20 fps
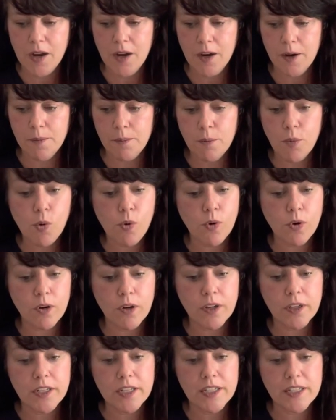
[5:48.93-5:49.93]

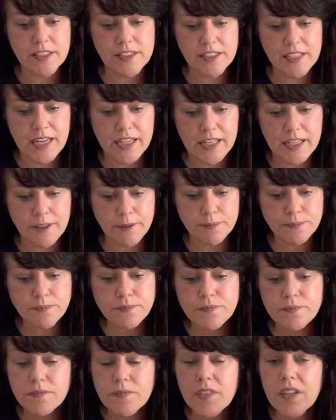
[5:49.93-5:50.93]
more in a second.
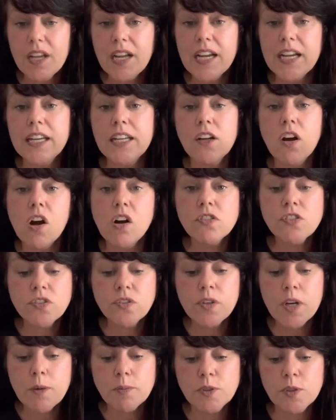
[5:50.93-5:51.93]
It also
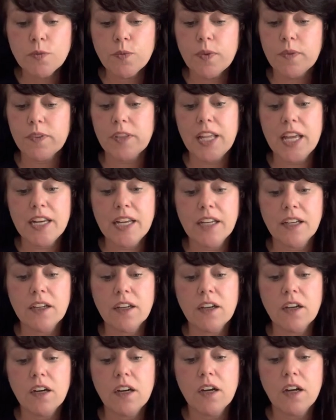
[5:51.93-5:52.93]
helps us with letting
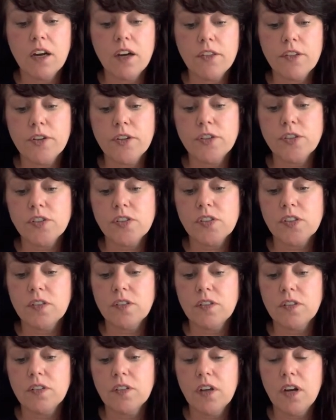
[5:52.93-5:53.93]
others,
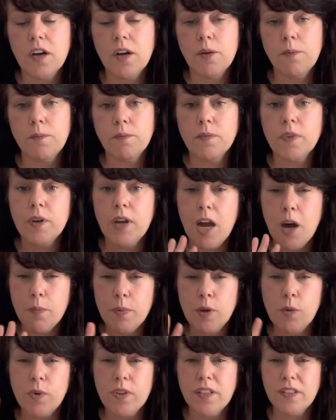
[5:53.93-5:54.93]

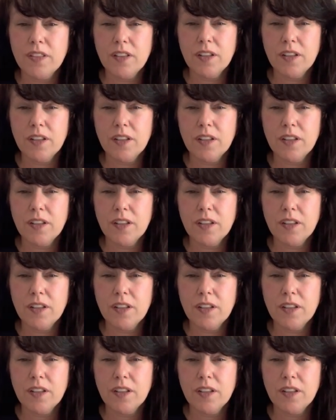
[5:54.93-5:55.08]
helping with